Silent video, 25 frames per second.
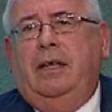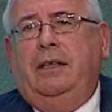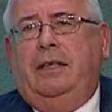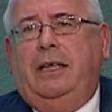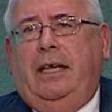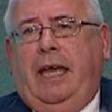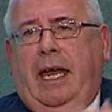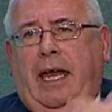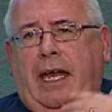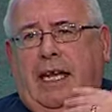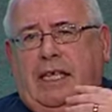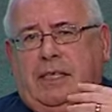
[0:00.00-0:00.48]

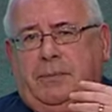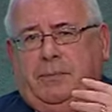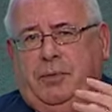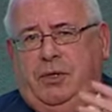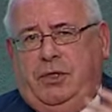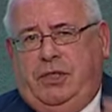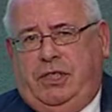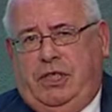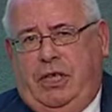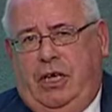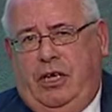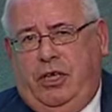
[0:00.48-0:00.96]
the
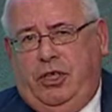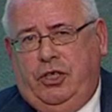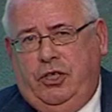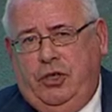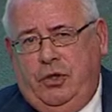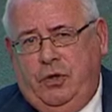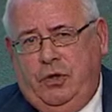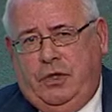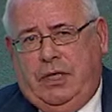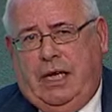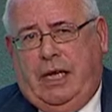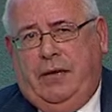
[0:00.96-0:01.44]
experts are
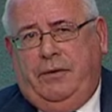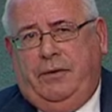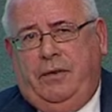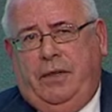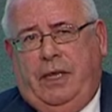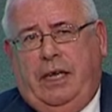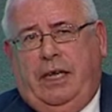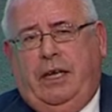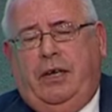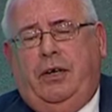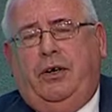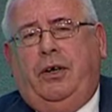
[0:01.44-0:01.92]
you down
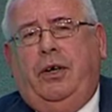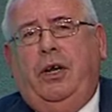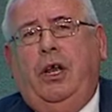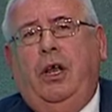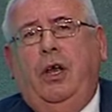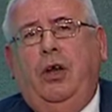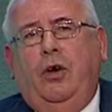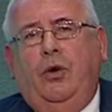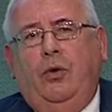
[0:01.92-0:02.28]
there